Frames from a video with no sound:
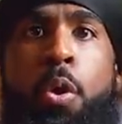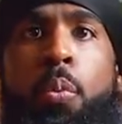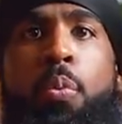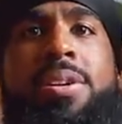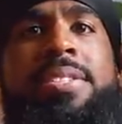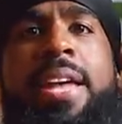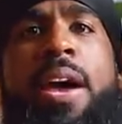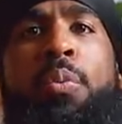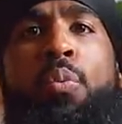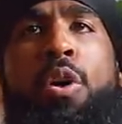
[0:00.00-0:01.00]
what is
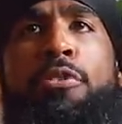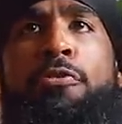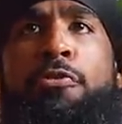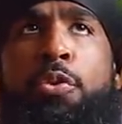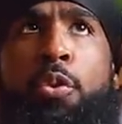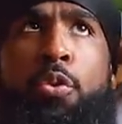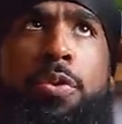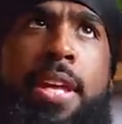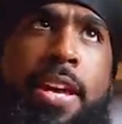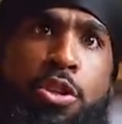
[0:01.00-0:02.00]
that one
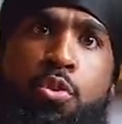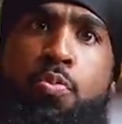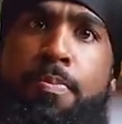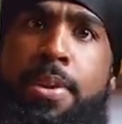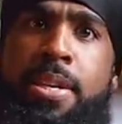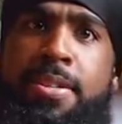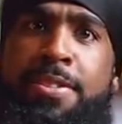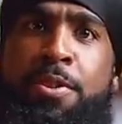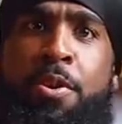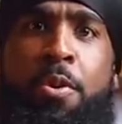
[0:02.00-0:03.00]
food that you miss